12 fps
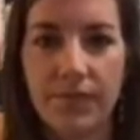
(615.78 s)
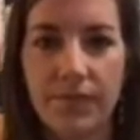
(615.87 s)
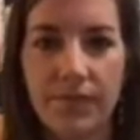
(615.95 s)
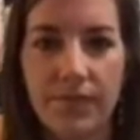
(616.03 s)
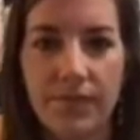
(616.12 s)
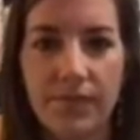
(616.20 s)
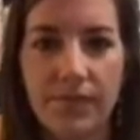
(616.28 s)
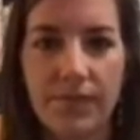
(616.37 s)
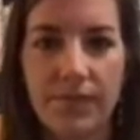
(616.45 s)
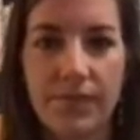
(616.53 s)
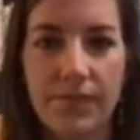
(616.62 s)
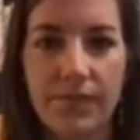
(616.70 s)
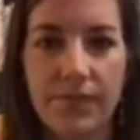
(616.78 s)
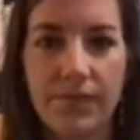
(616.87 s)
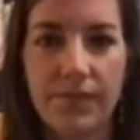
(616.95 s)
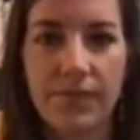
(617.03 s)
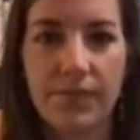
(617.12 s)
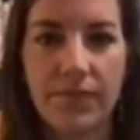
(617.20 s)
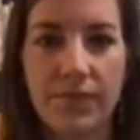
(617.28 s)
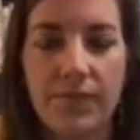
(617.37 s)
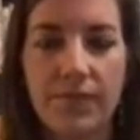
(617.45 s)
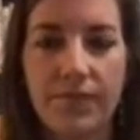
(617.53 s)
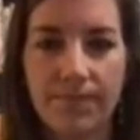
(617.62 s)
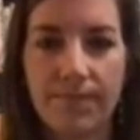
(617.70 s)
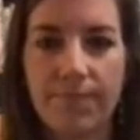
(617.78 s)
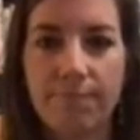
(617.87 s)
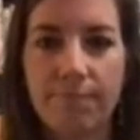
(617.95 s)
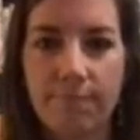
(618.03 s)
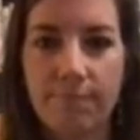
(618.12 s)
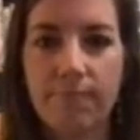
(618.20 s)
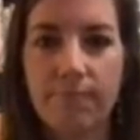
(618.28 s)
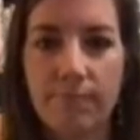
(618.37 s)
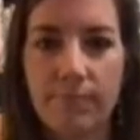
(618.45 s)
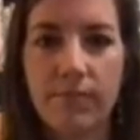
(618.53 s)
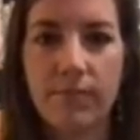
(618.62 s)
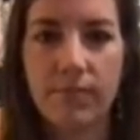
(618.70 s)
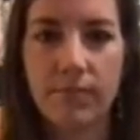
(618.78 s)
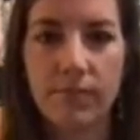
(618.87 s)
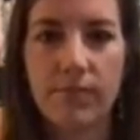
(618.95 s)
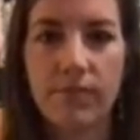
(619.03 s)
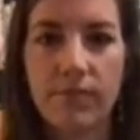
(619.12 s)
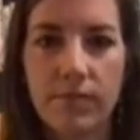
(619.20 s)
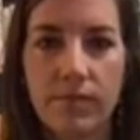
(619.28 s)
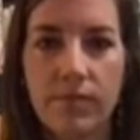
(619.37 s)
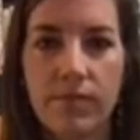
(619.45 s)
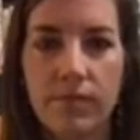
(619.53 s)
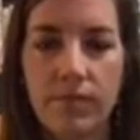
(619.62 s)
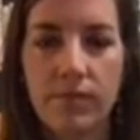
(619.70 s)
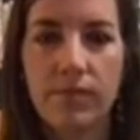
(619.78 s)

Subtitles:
The person shown says nothing.